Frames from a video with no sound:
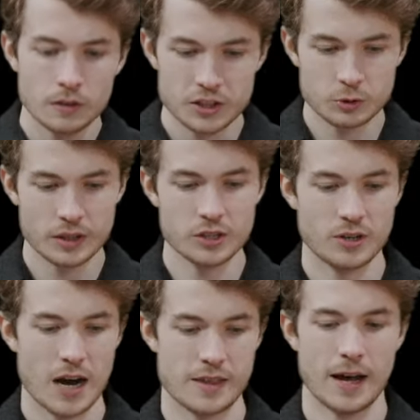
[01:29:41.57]
Let's go ahead and
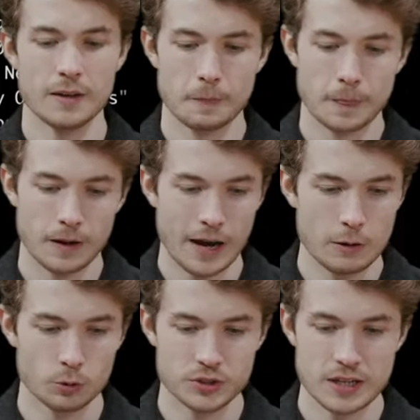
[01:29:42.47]
try that. I
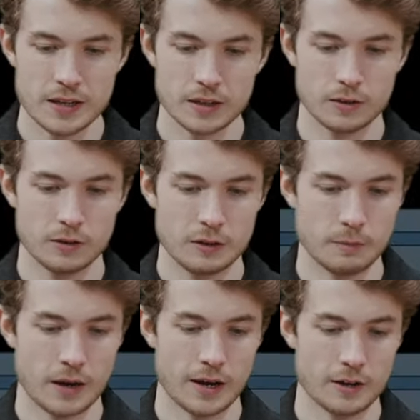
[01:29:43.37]
will take
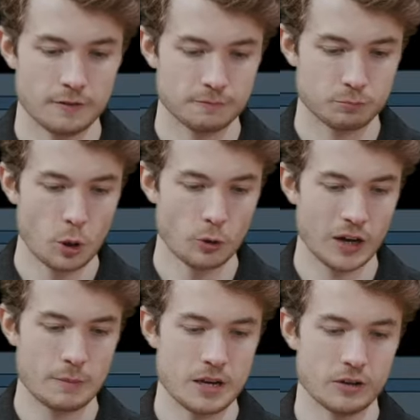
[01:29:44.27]
my
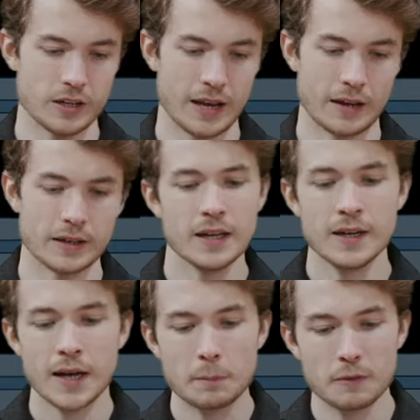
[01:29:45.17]
program here again,
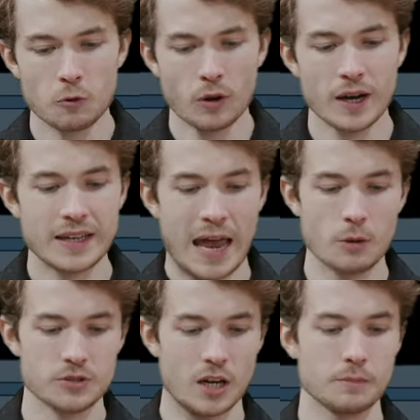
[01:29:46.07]
and before I
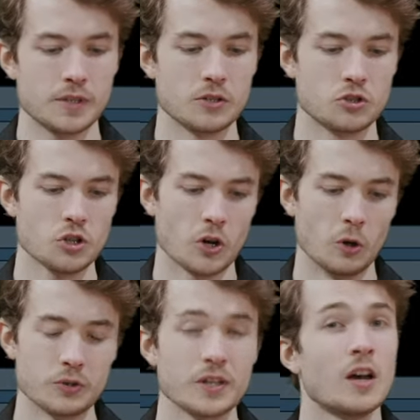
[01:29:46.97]
count up these
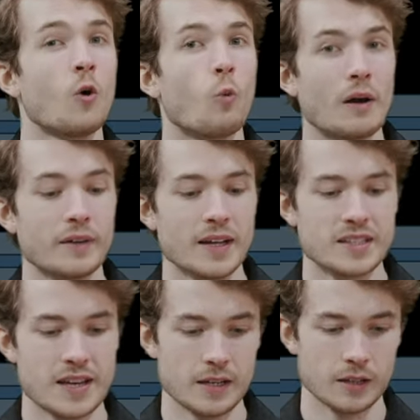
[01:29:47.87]
shows, why don't I
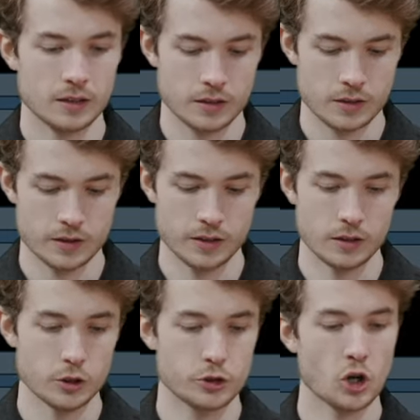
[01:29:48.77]
take
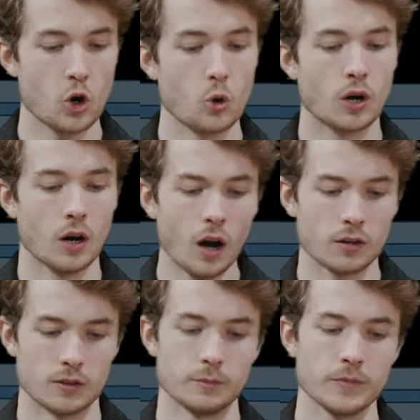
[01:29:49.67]
the show
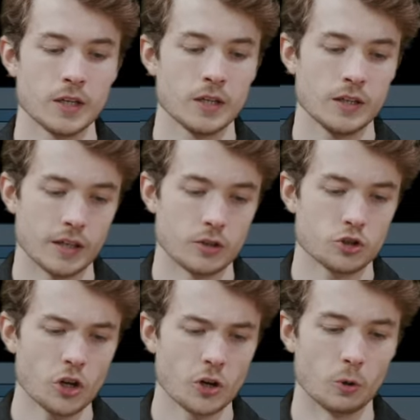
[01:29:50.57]
column in
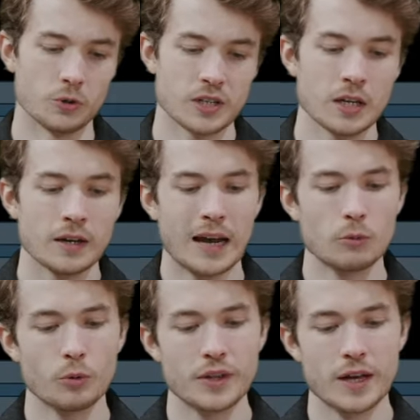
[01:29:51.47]
shows, and I
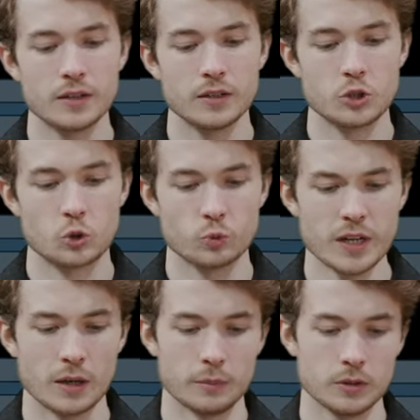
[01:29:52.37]
will then
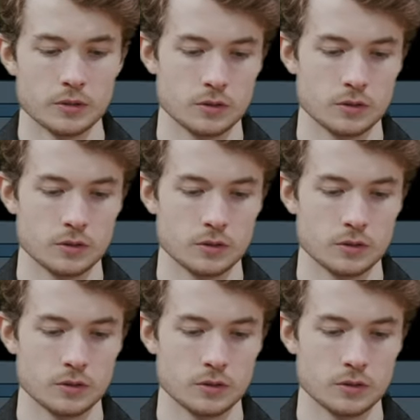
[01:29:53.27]
trim,